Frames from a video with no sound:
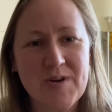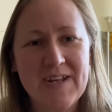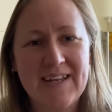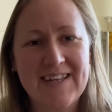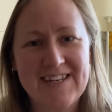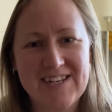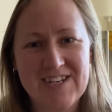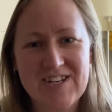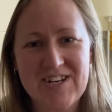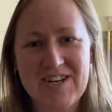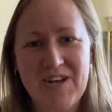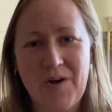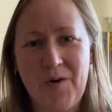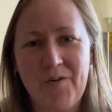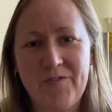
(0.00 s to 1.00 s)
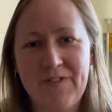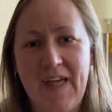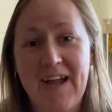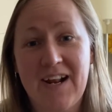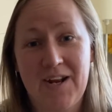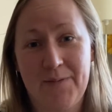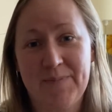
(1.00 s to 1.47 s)
edition of
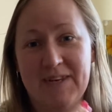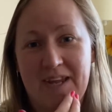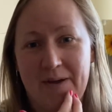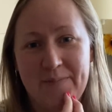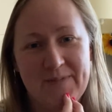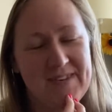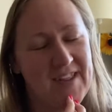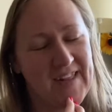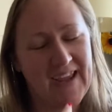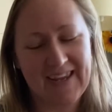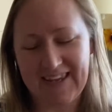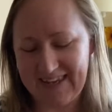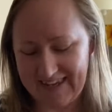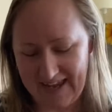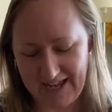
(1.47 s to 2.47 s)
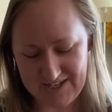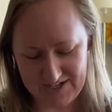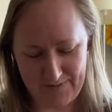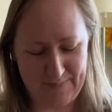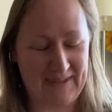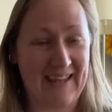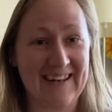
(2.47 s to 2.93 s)
that club to come so that I can catch
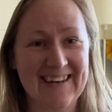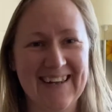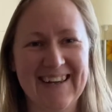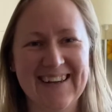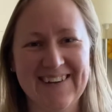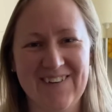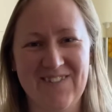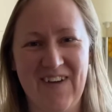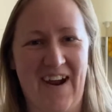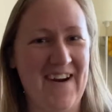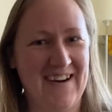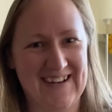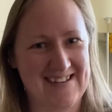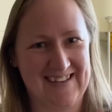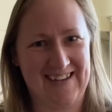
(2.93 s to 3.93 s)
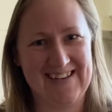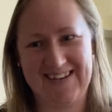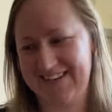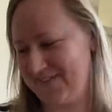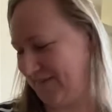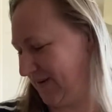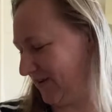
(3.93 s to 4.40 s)
up again. Very
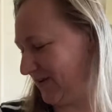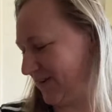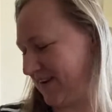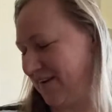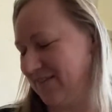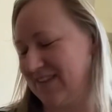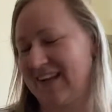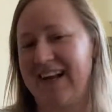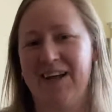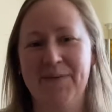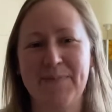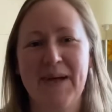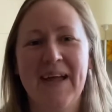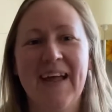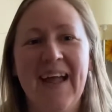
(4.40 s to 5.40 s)
exciting to be caught up with the club.